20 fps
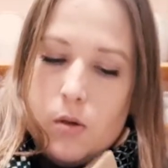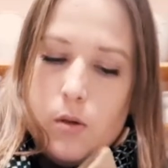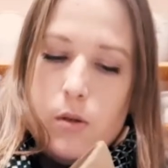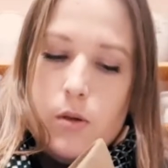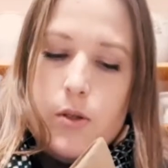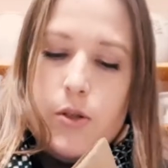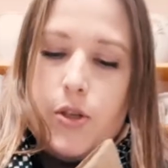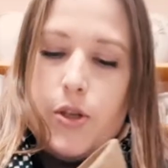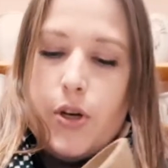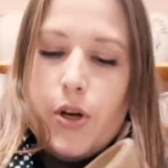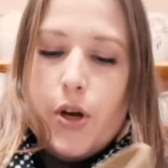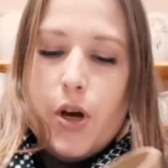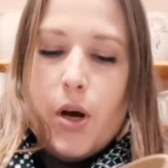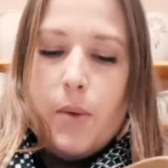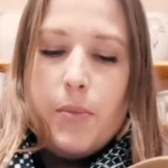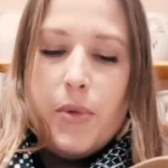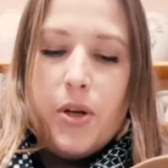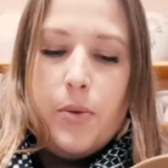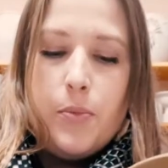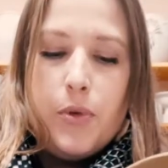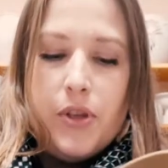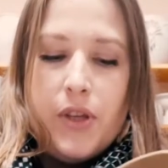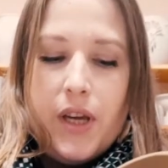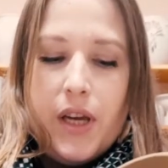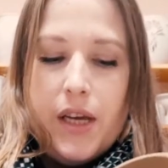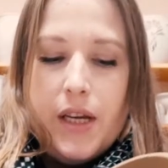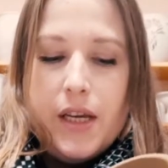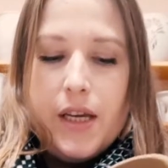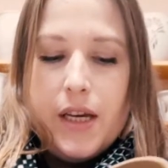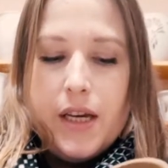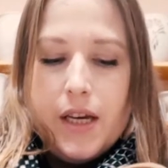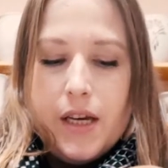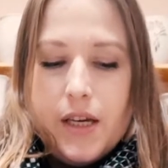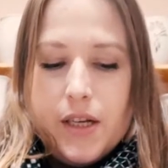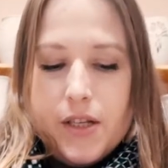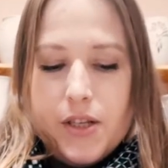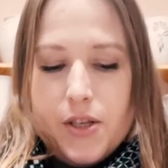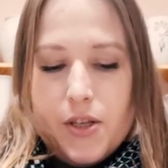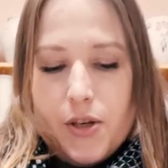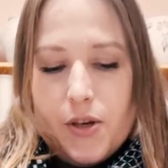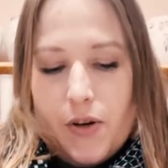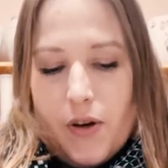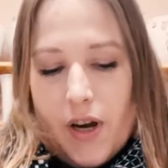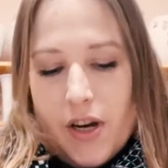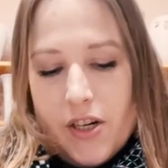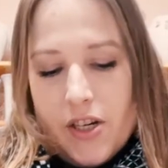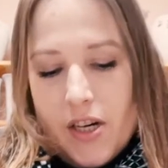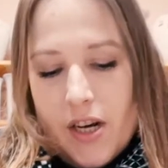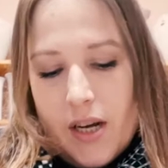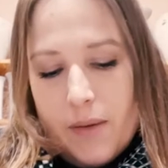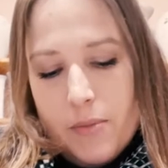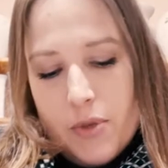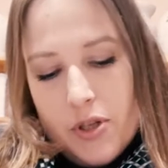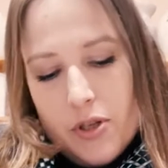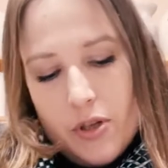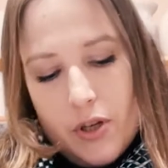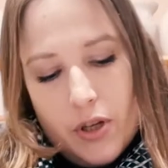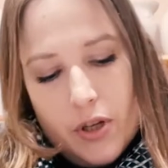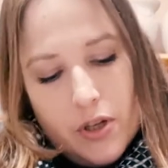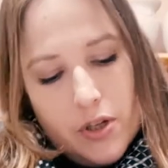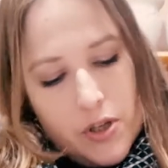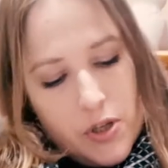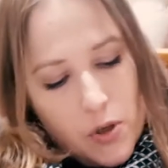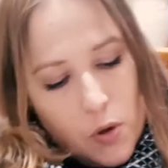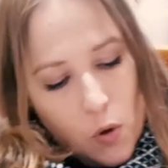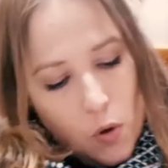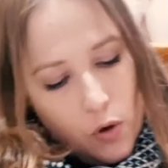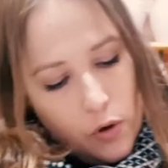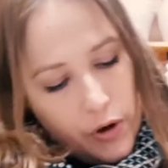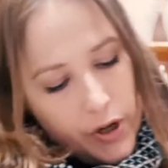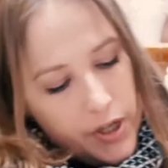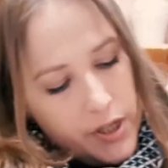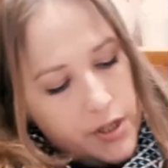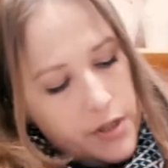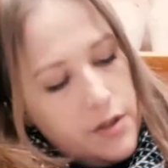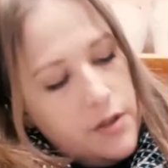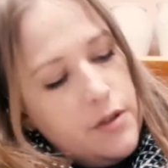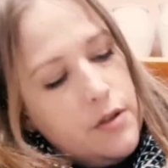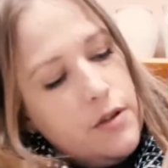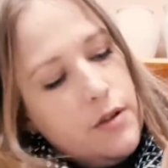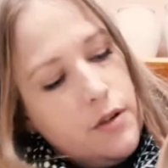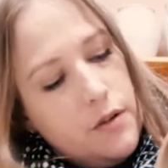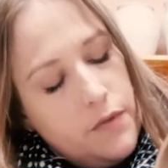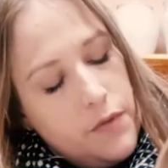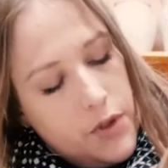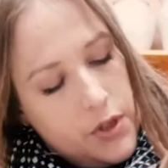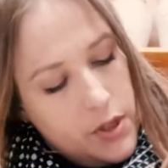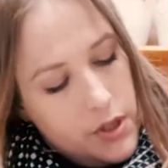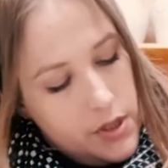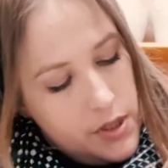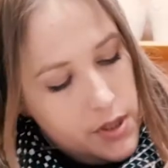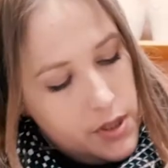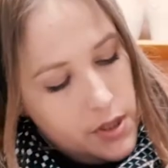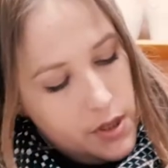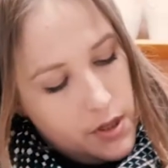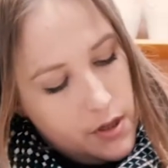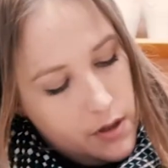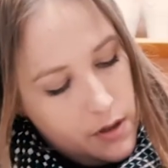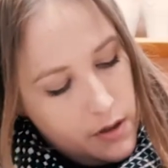So I'm going to put the head here, so actually I'm just going to score it, if you can see.